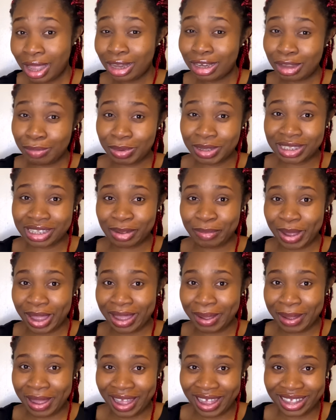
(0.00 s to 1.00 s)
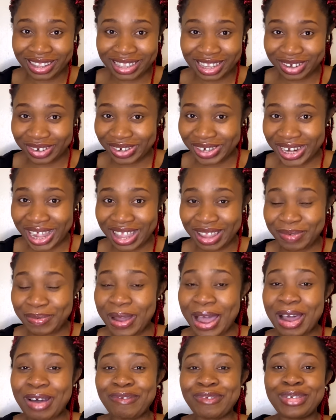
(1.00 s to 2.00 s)
deep inside my heart, I don't like it, but
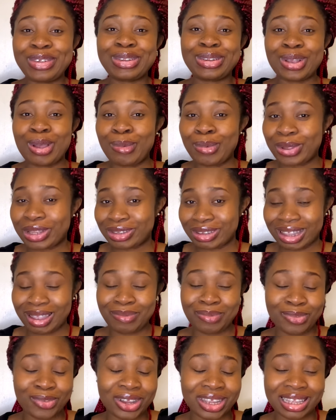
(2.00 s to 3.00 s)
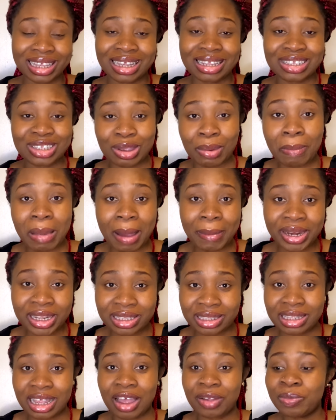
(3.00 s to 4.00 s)
I have no choice but to keep working, because you're
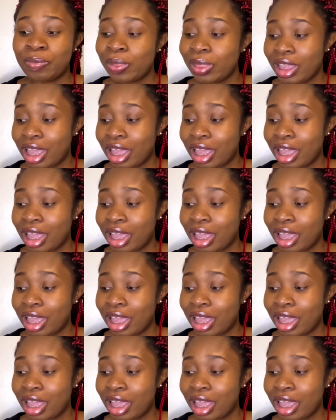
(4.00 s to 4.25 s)
permanent staff.